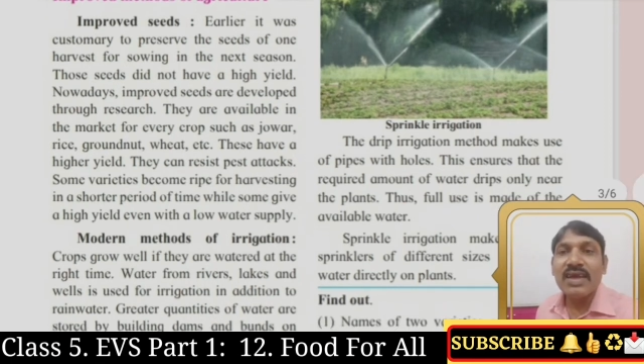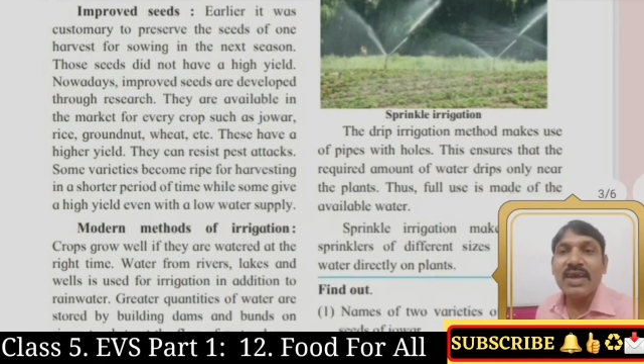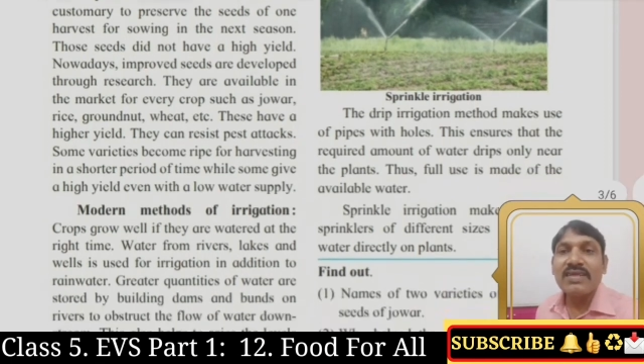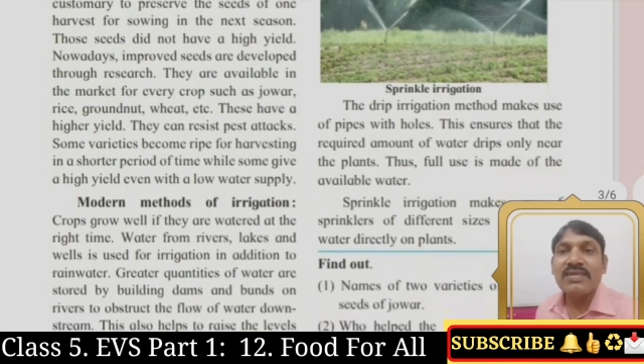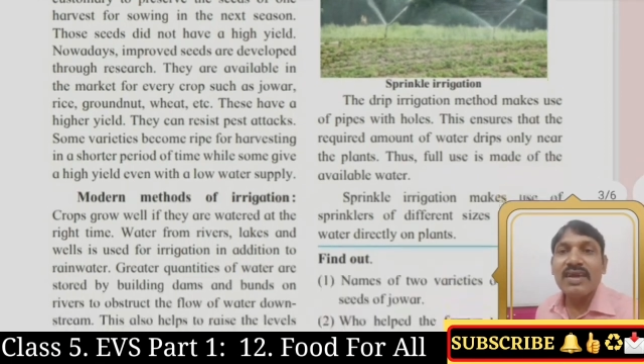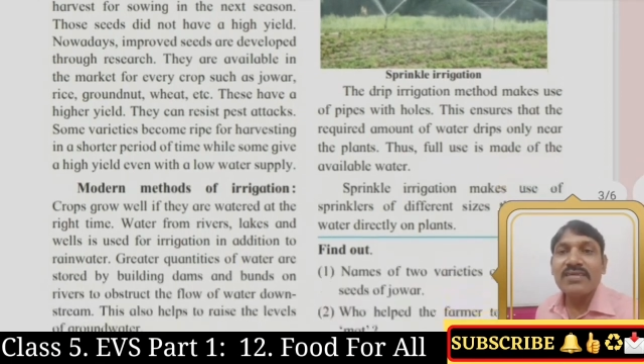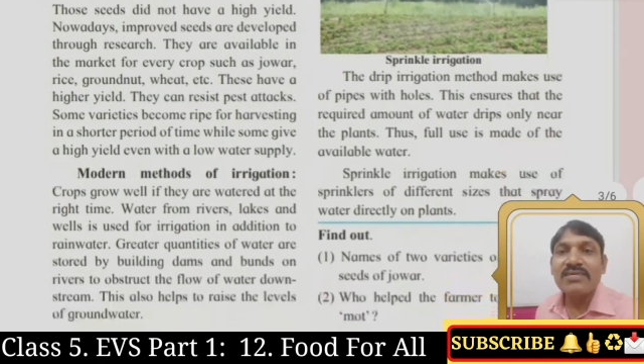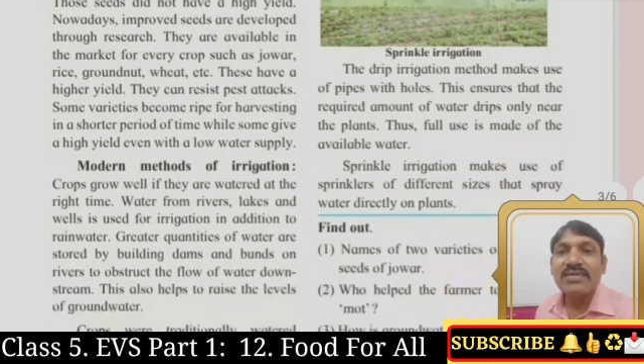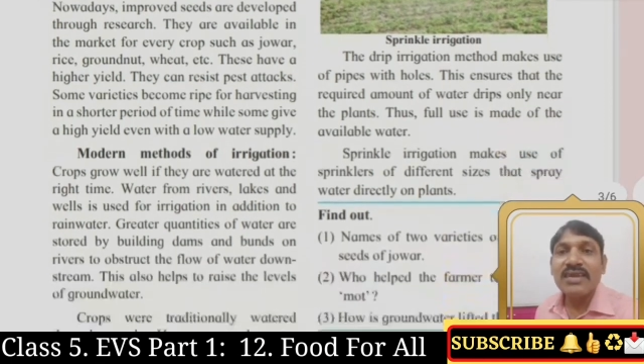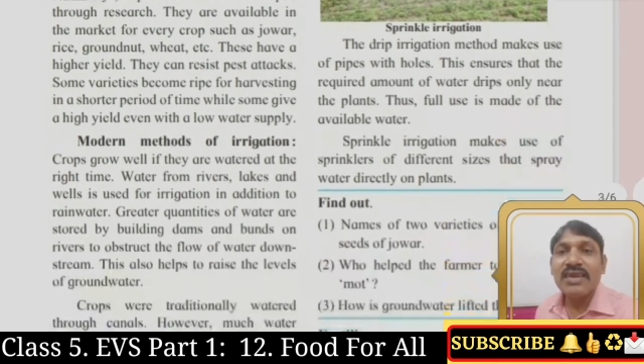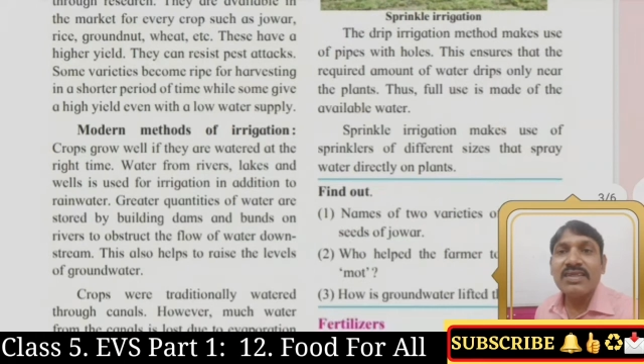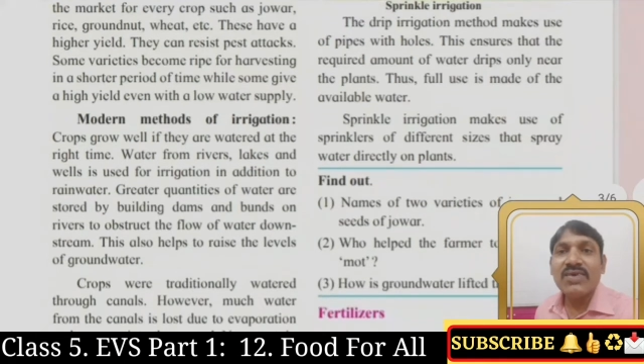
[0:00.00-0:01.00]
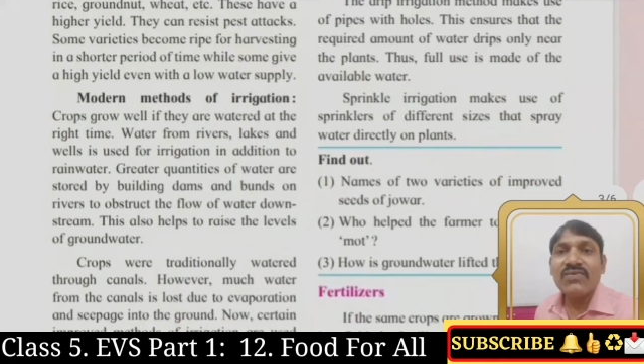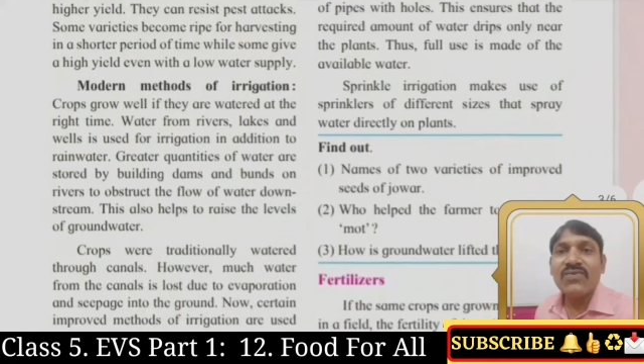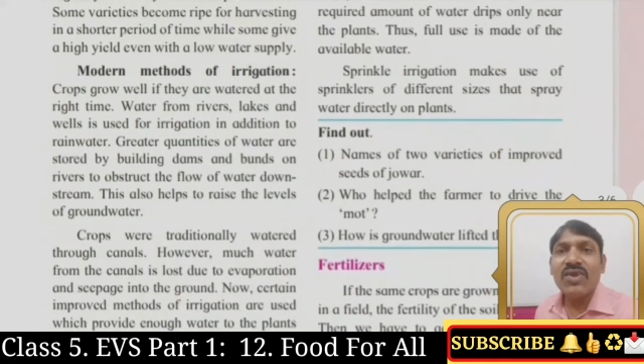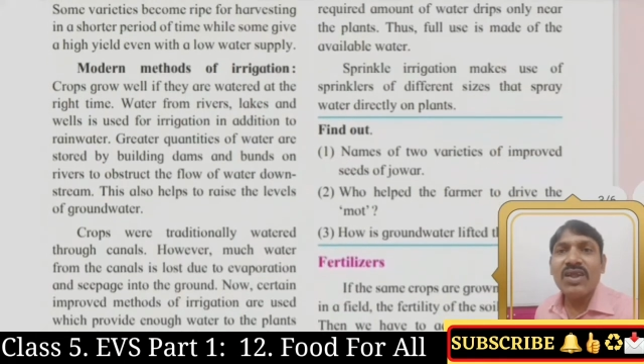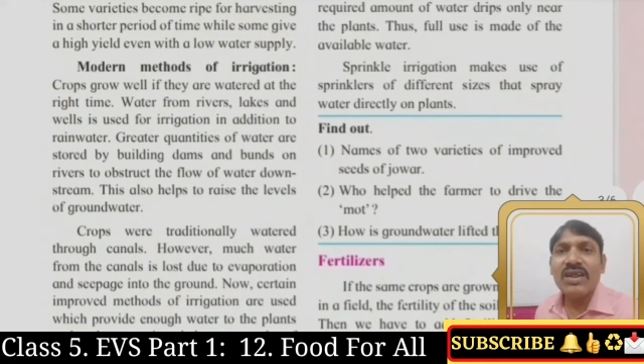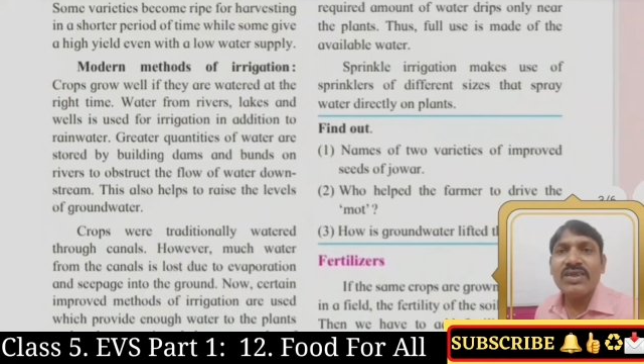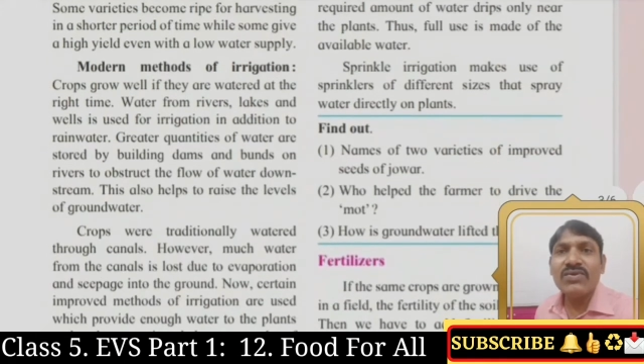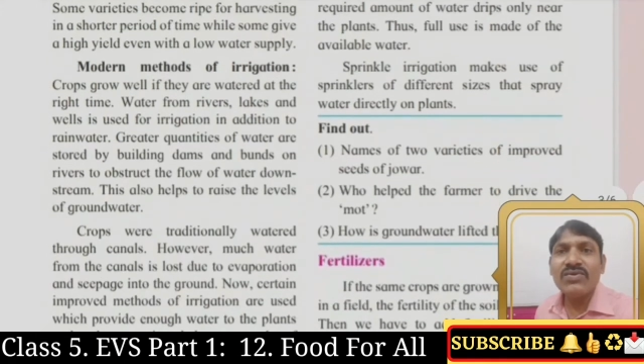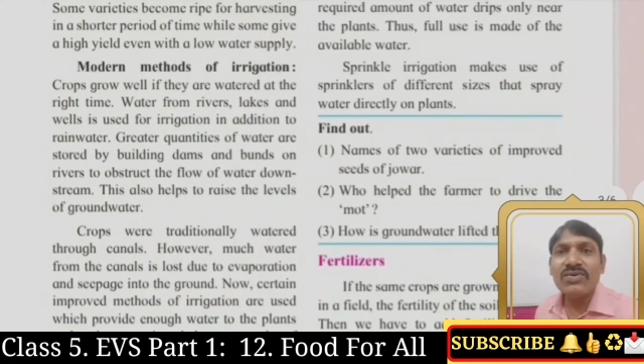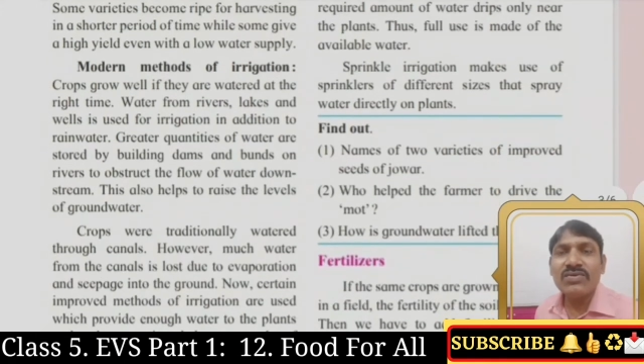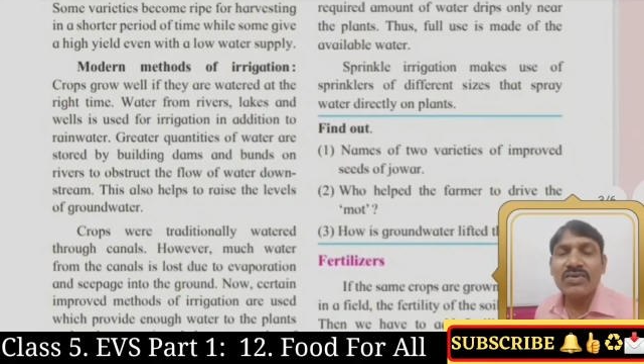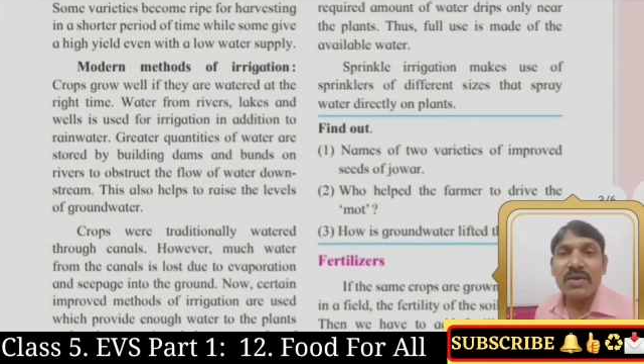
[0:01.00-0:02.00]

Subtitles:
thus the full use